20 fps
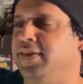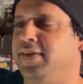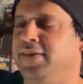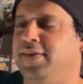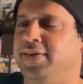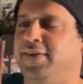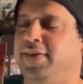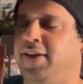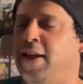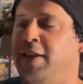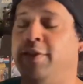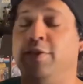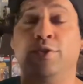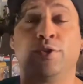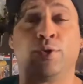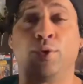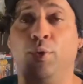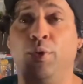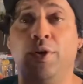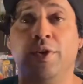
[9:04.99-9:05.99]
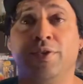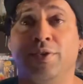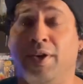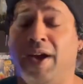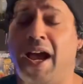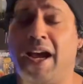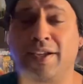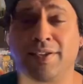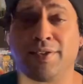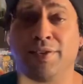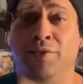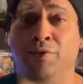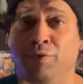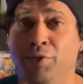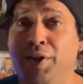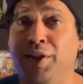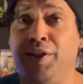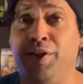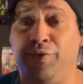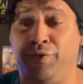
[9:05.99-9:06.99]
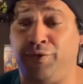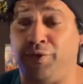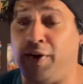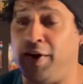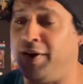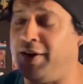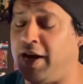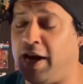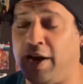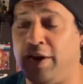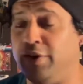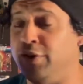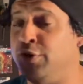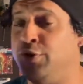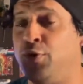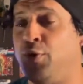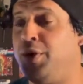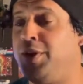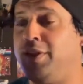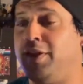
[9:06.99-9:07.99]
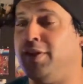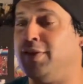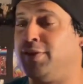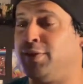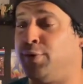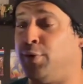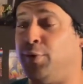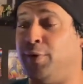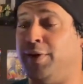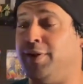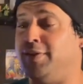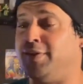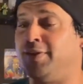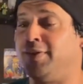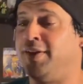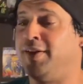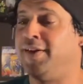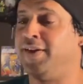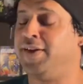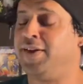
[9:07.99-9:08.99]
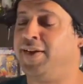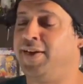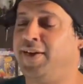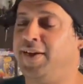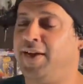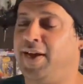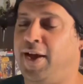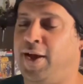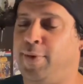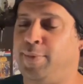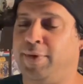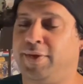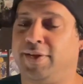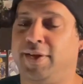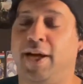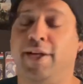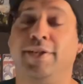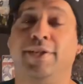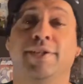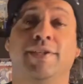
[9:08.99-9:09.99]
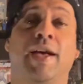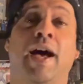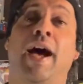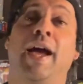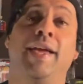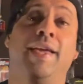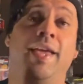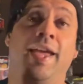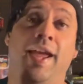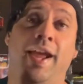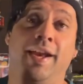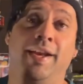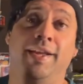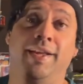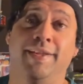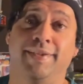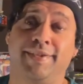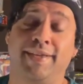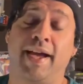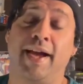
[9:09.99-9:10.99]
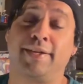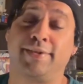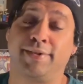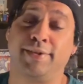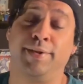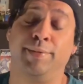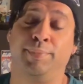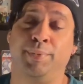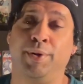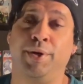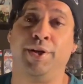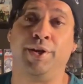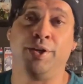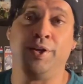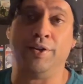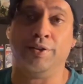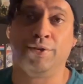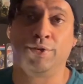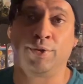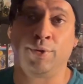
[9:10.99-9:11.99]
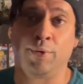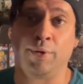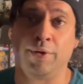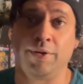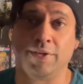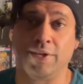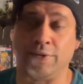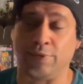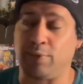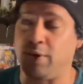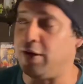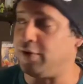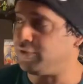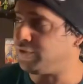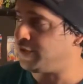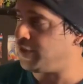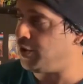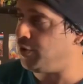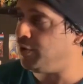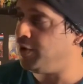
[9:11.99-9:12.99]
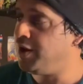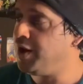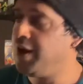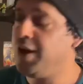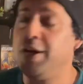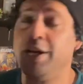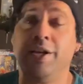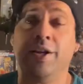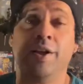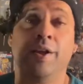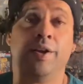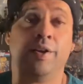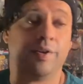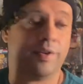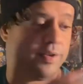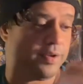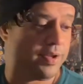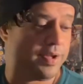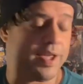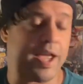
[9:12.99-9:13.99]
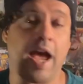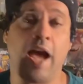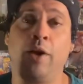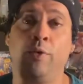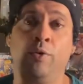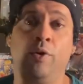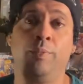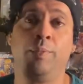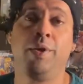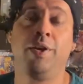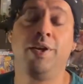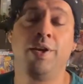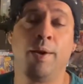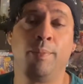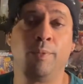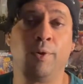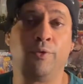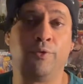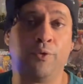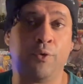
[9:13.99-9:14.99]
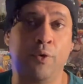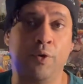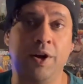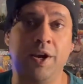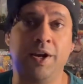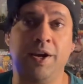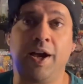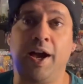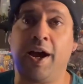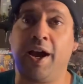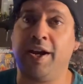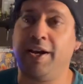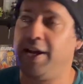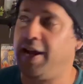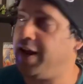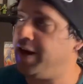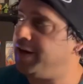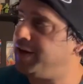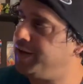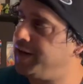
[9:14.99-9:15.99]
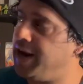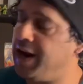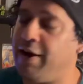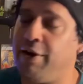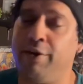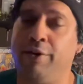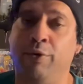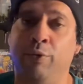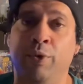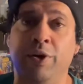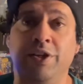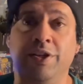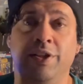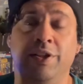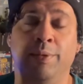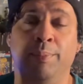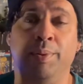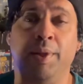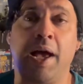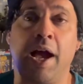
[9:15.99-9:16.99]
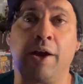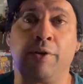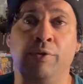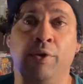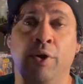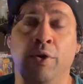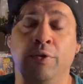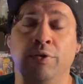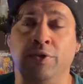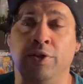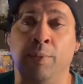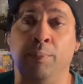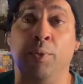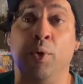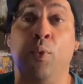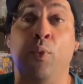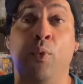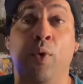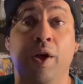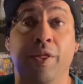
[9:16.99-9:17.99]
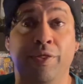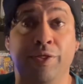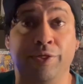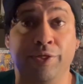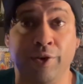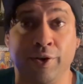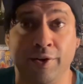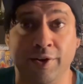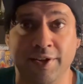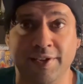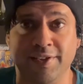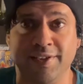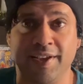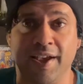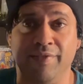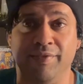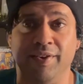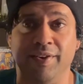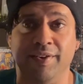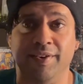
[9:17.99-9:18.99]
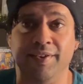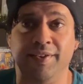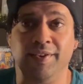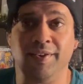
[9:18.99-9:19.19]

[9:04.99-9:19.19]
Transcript: Is, and the stories are actually really fun. I enjoy these stories. Um, it's not just eye candy. It's actually pretty good stories as well. So Catwoman number forty-nine and Tarot Witch of the Black Rose number one thirty-seven.